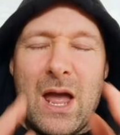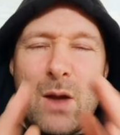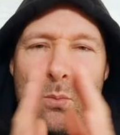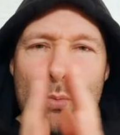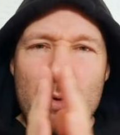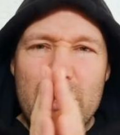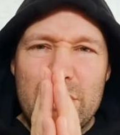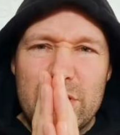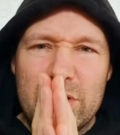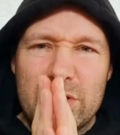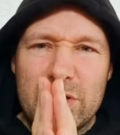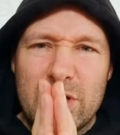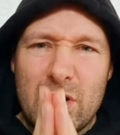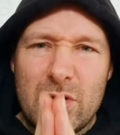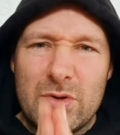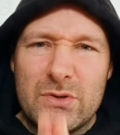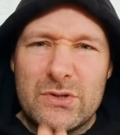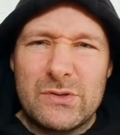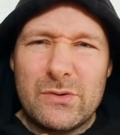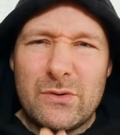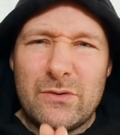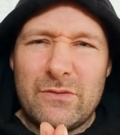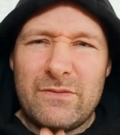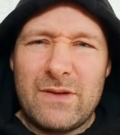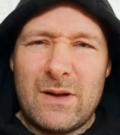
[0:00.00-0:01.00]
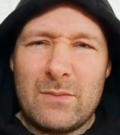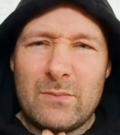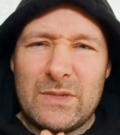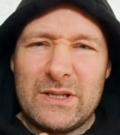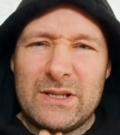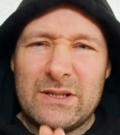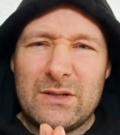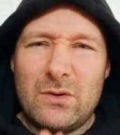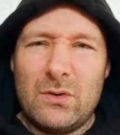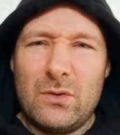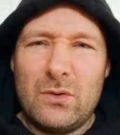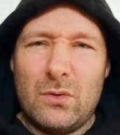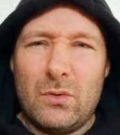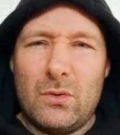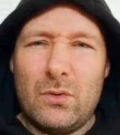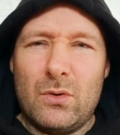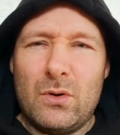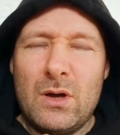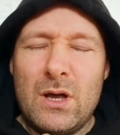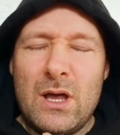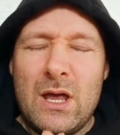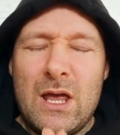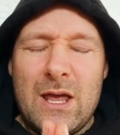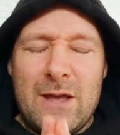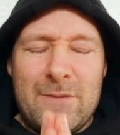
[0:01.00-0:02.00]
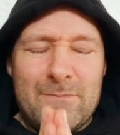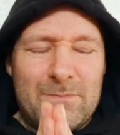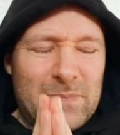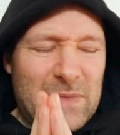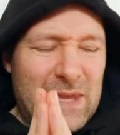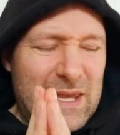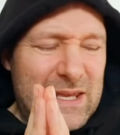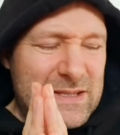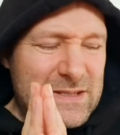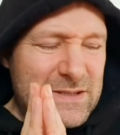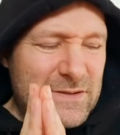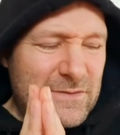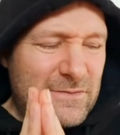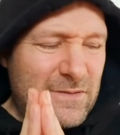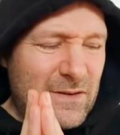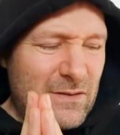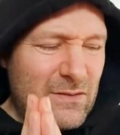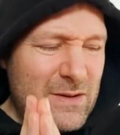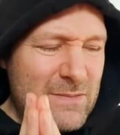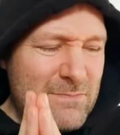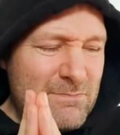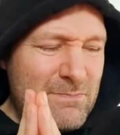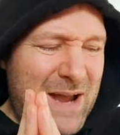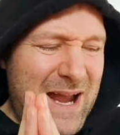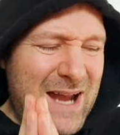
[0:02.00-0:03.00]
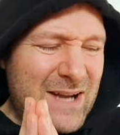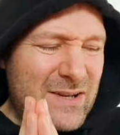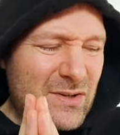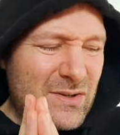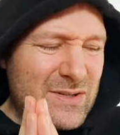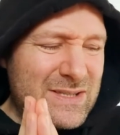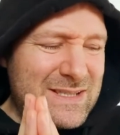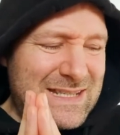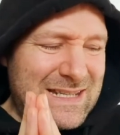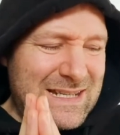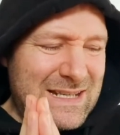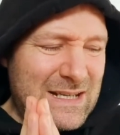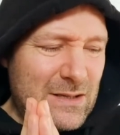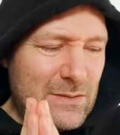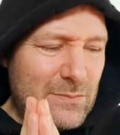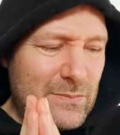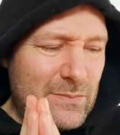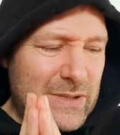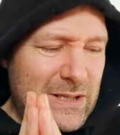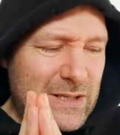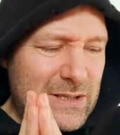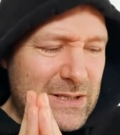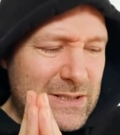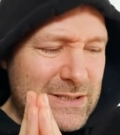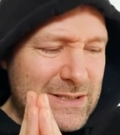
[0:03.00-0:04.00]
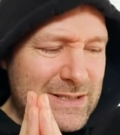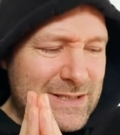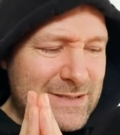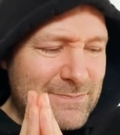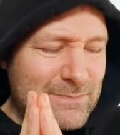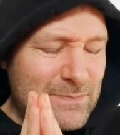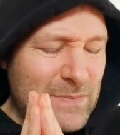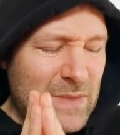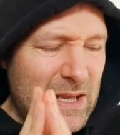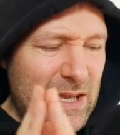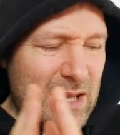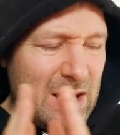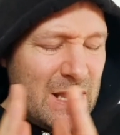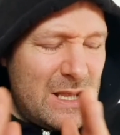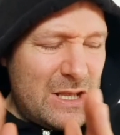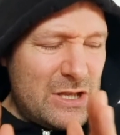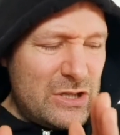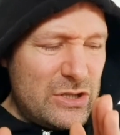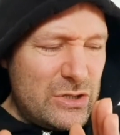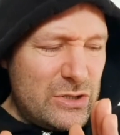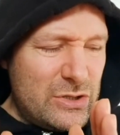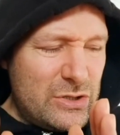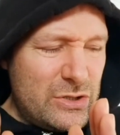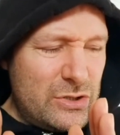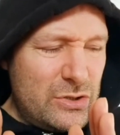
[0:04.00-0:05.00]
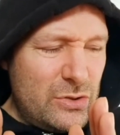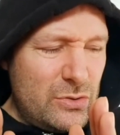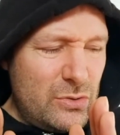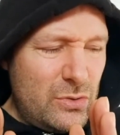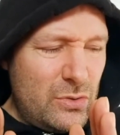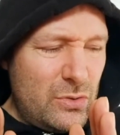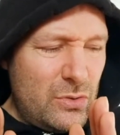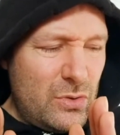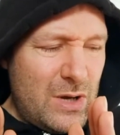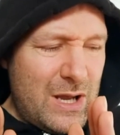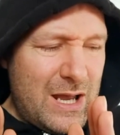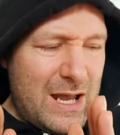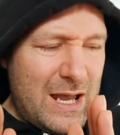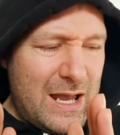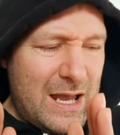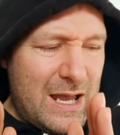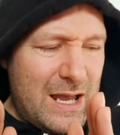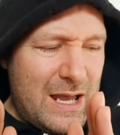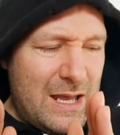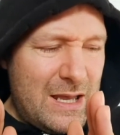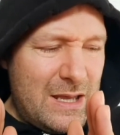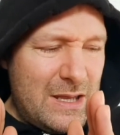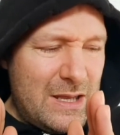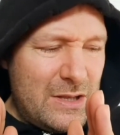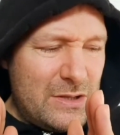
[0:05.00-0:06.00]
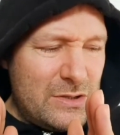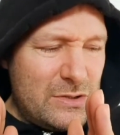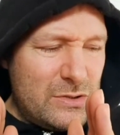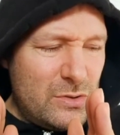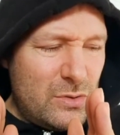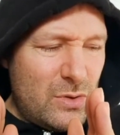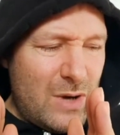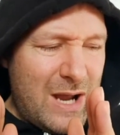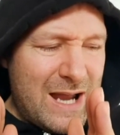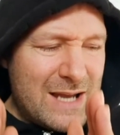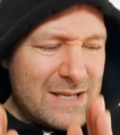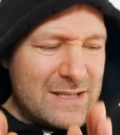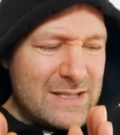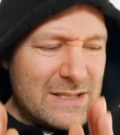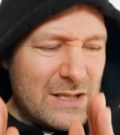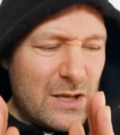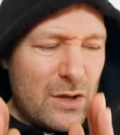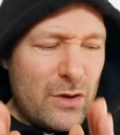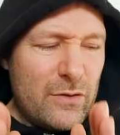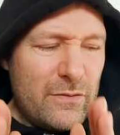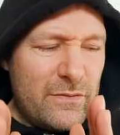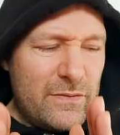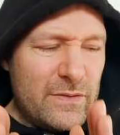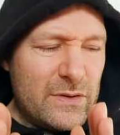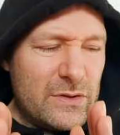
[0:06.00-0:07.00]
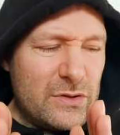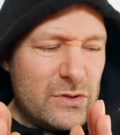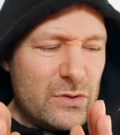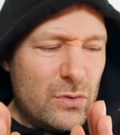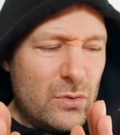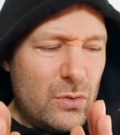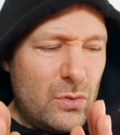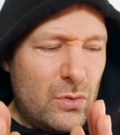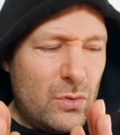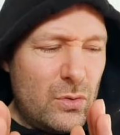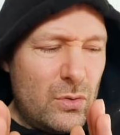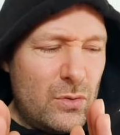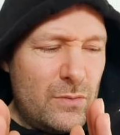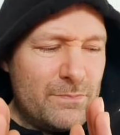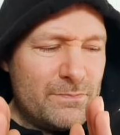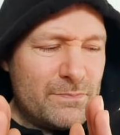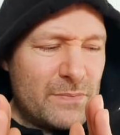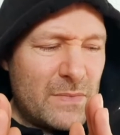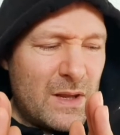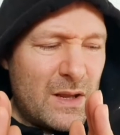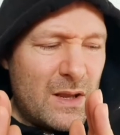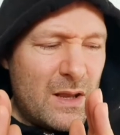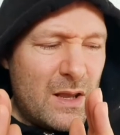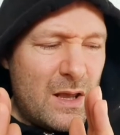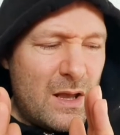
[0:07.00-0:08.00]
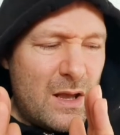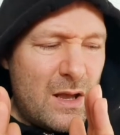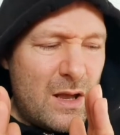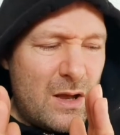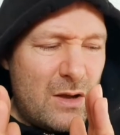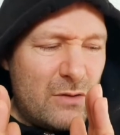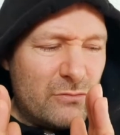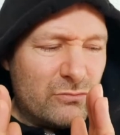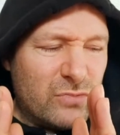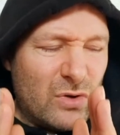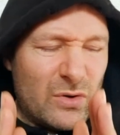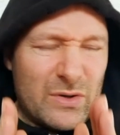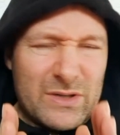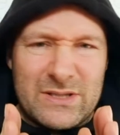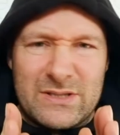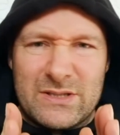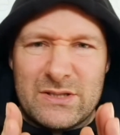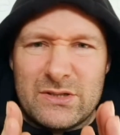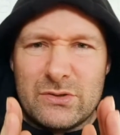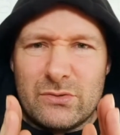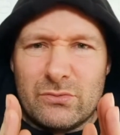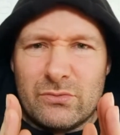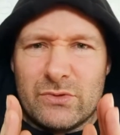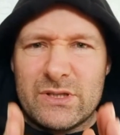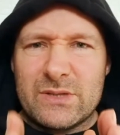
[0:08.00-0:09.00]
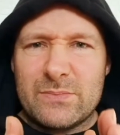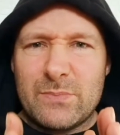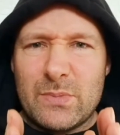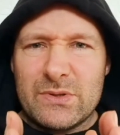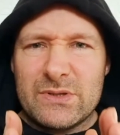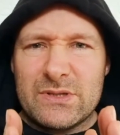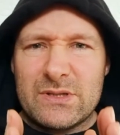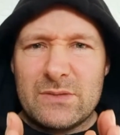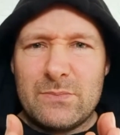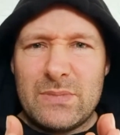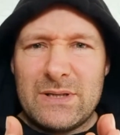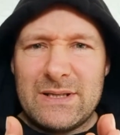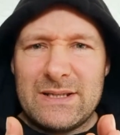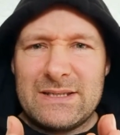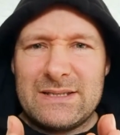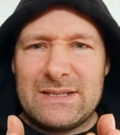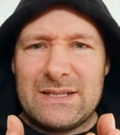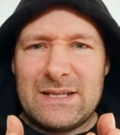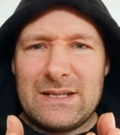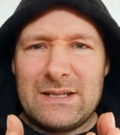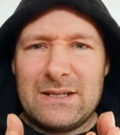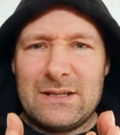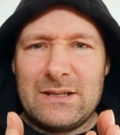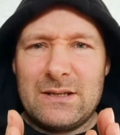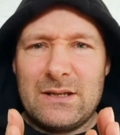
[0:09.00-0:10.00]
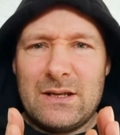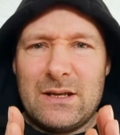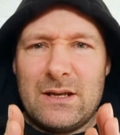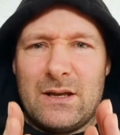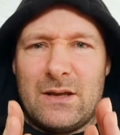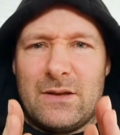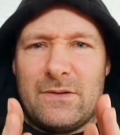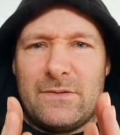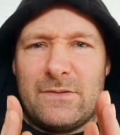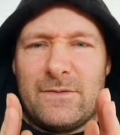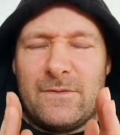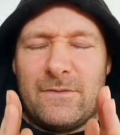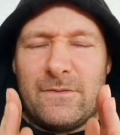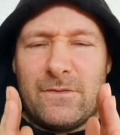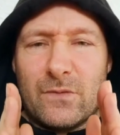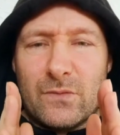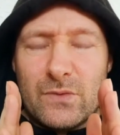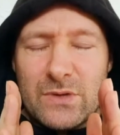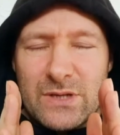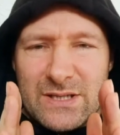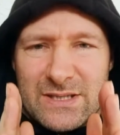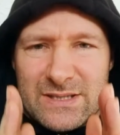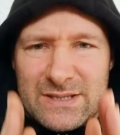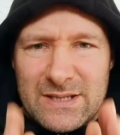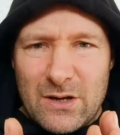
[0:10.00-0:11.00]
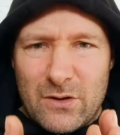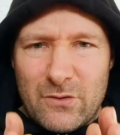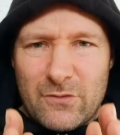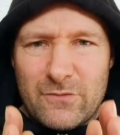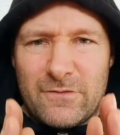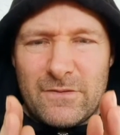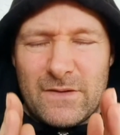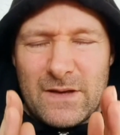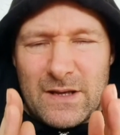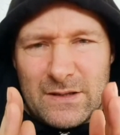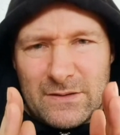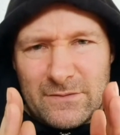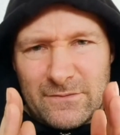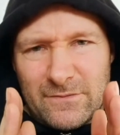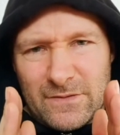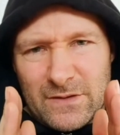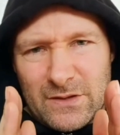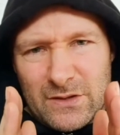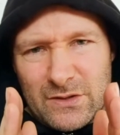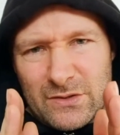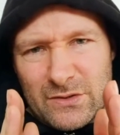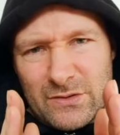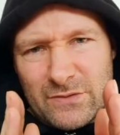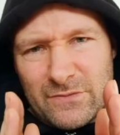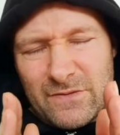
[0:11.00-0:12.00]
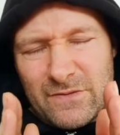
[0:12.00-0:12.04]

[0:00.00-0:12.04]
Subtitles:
And when you go to a family court, it's a very bad idea because you're handing over your rights, your responsibility for yourself and for your